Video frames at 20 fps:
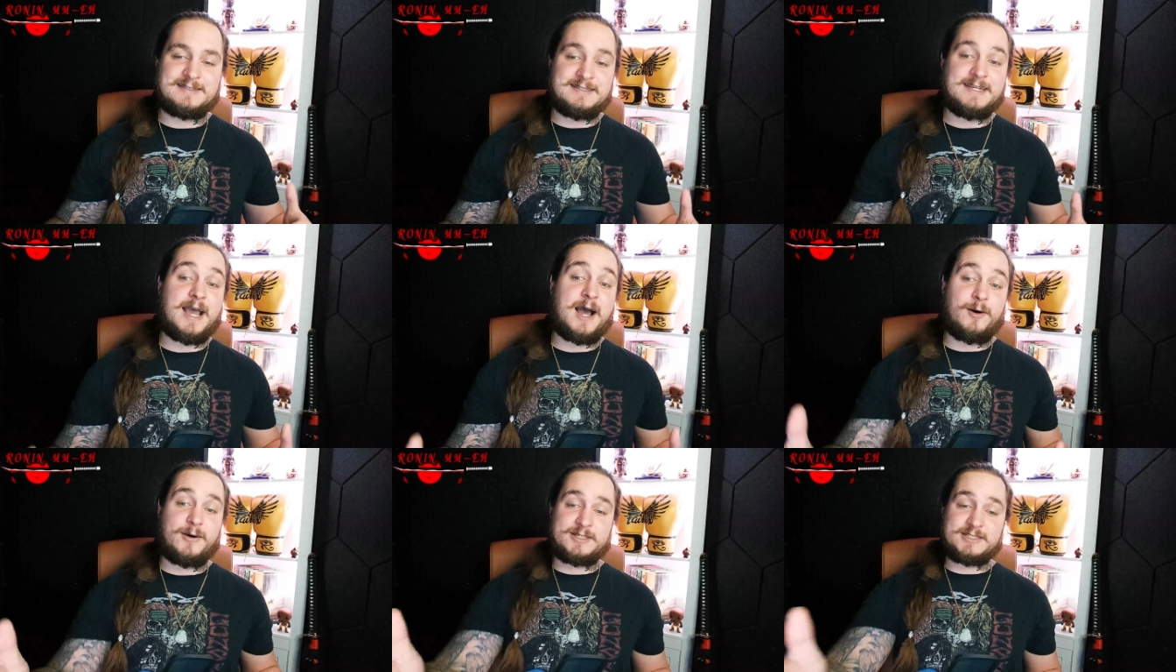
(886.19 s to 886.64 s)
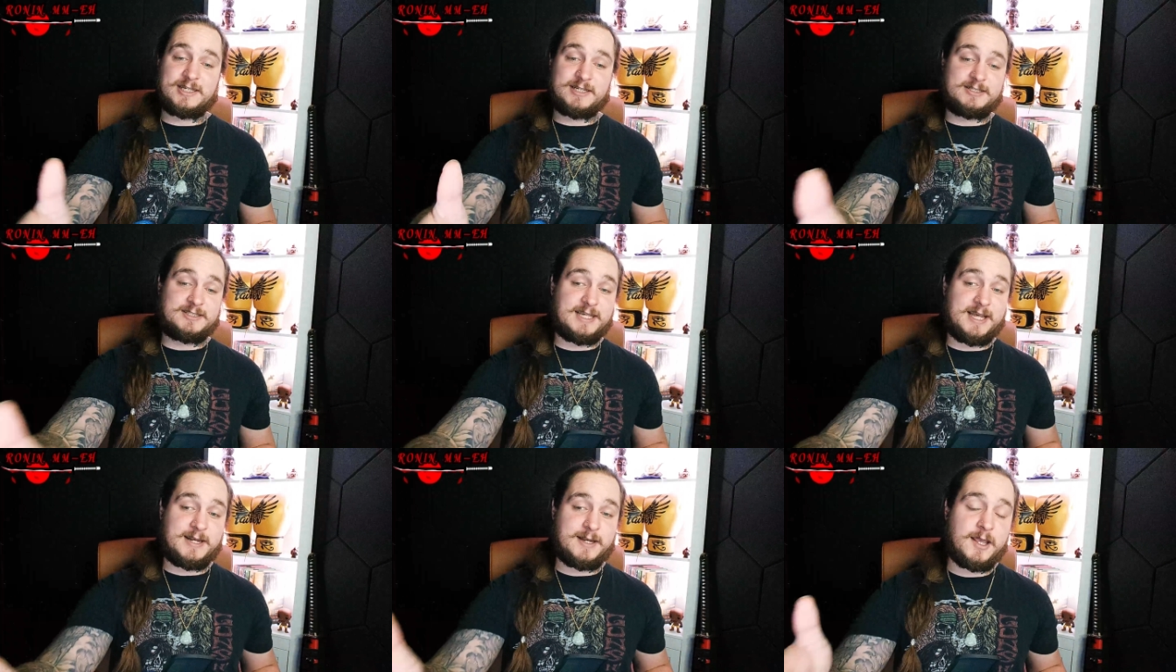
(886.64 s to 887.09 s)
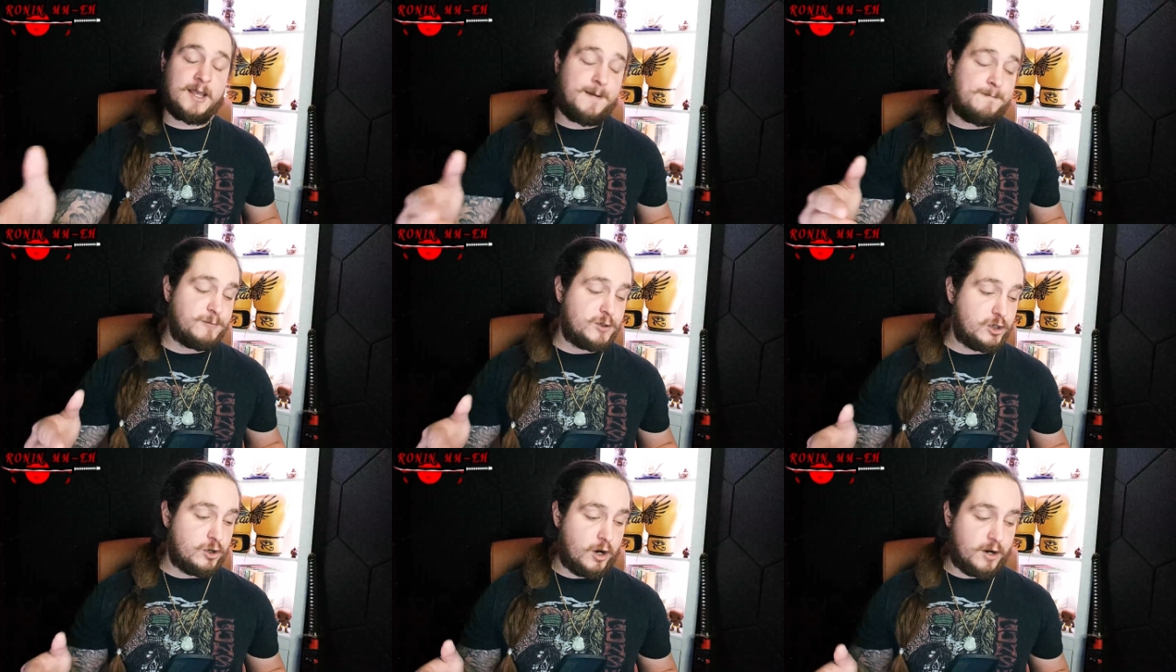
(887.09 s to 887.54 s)
Now, as I said,
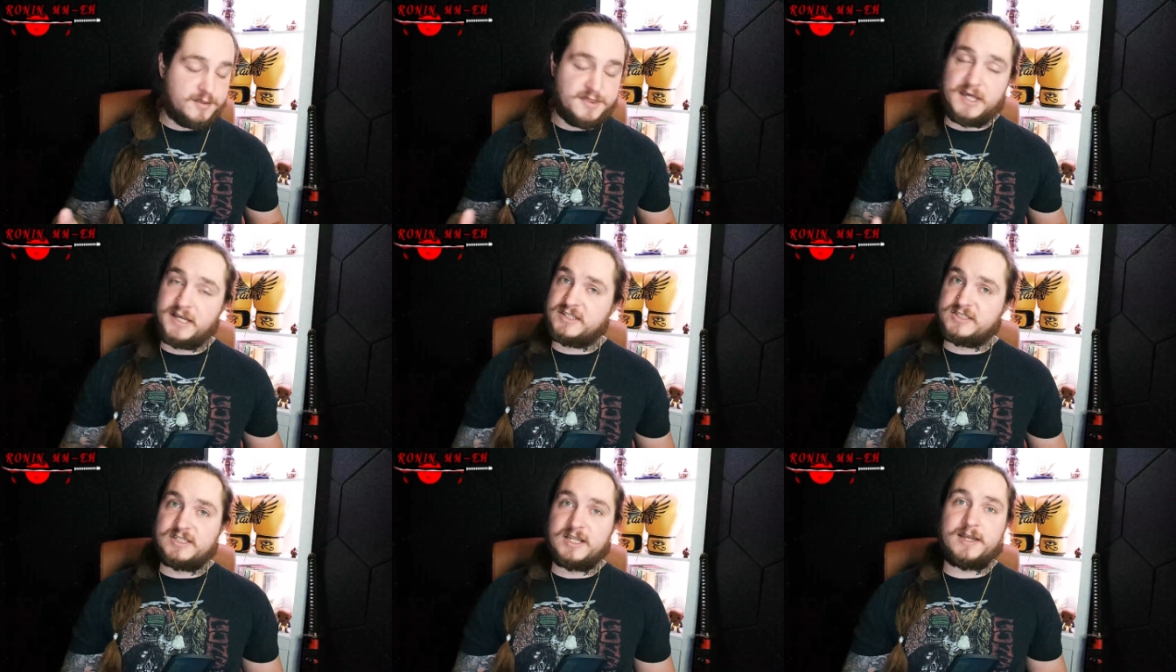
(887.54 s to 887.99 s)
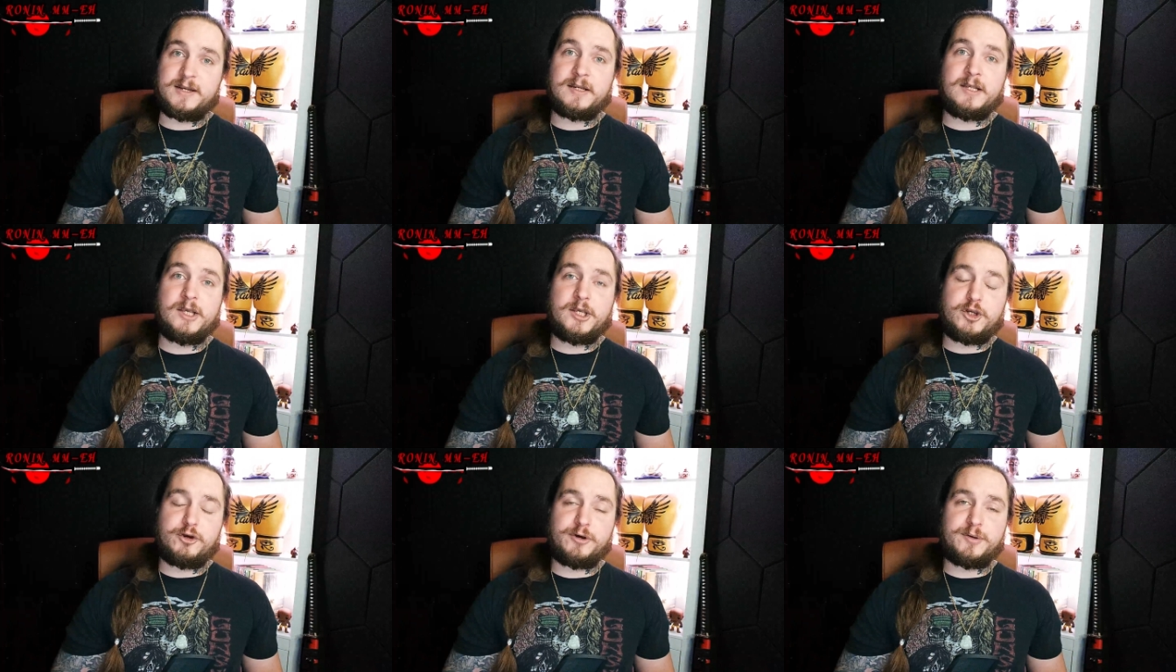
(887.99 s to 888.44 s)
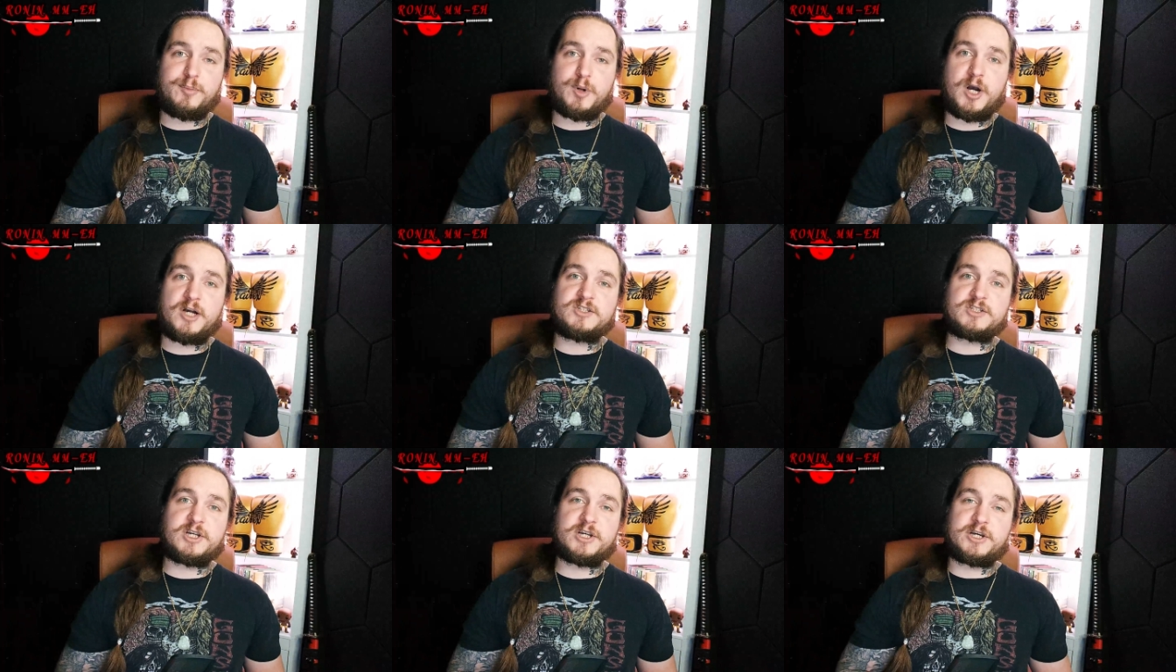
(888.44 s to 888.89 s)
there are things that Yuri
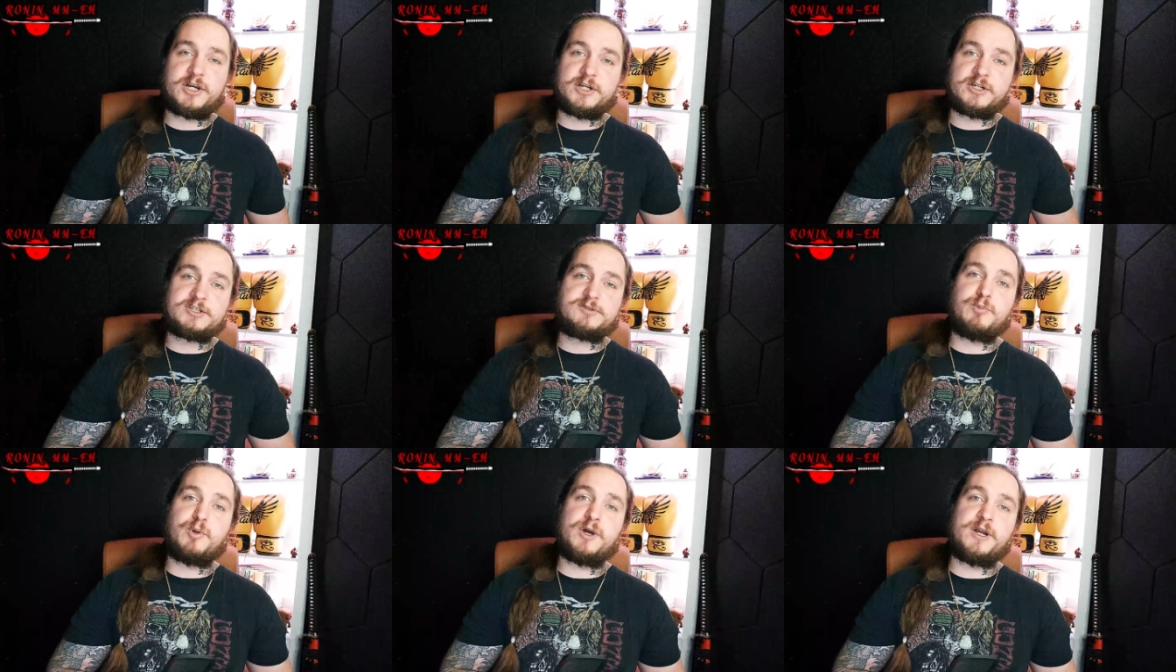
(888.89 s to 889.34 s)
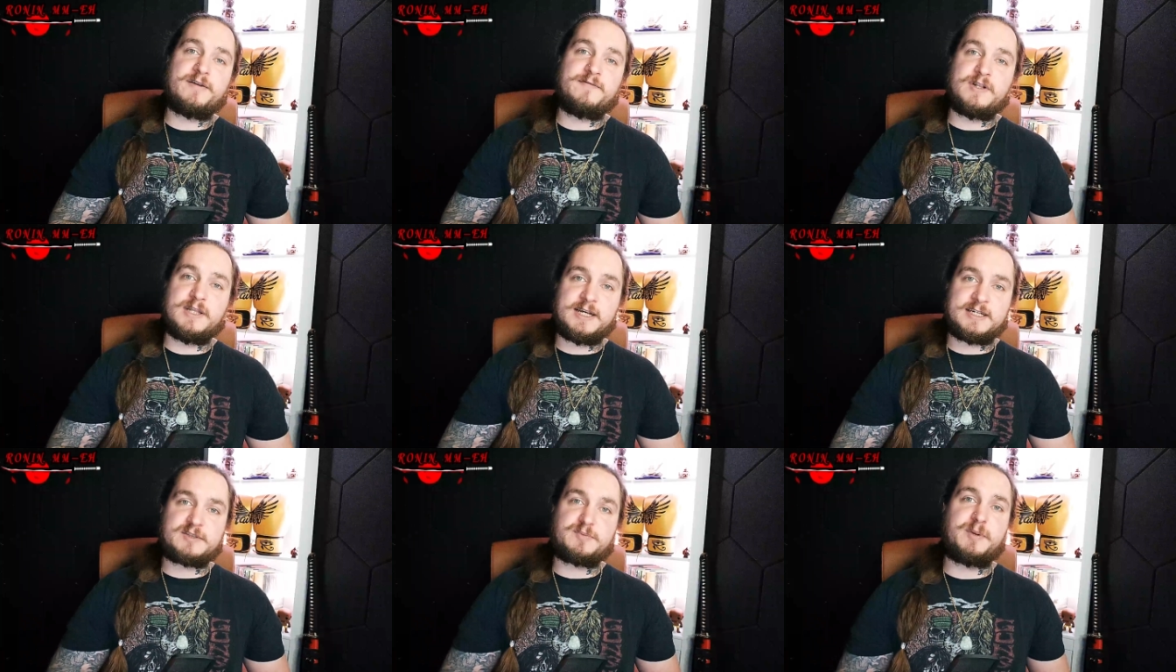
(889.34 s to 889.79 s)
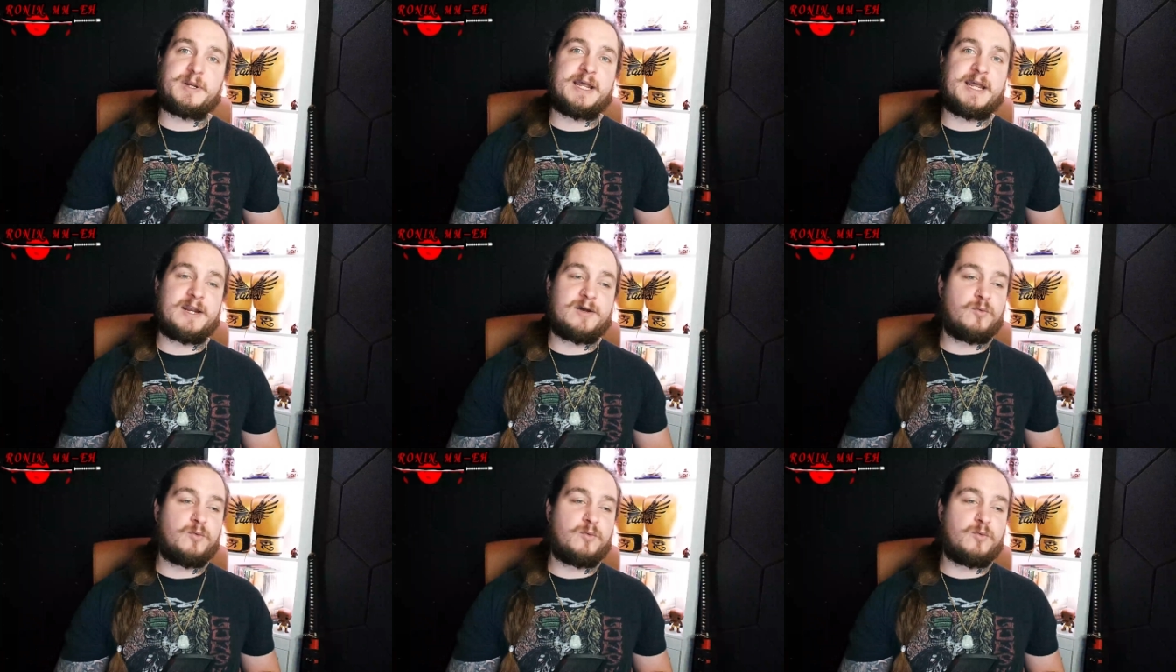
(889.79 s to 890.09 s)
Prochazka could exploit of Alex Pereira.